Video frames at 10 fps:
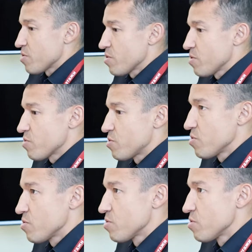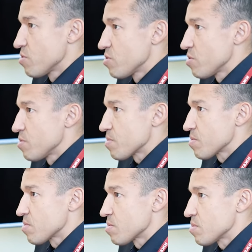you know, to
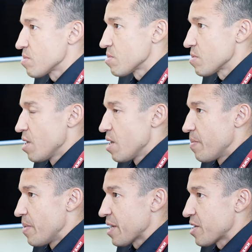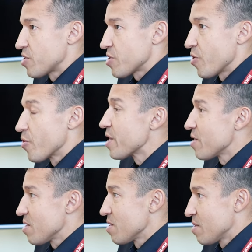um, make it
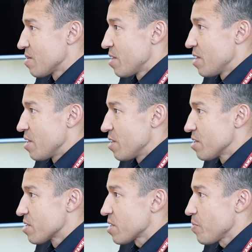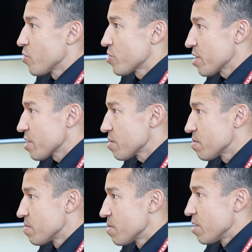real in supporting,
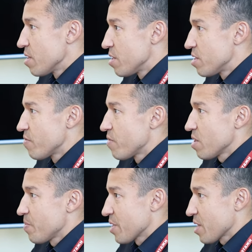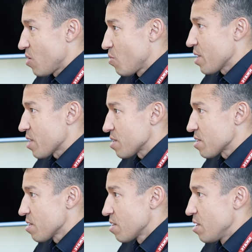in developing our
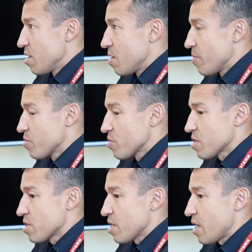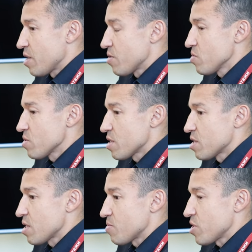partners. Because uh, I know
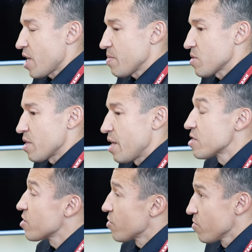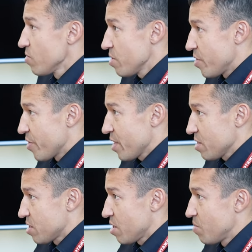that sometimes, as a rule, real
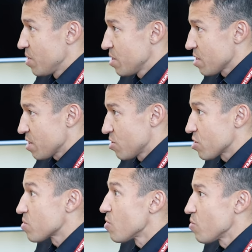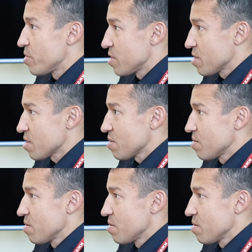estate business it's a small business.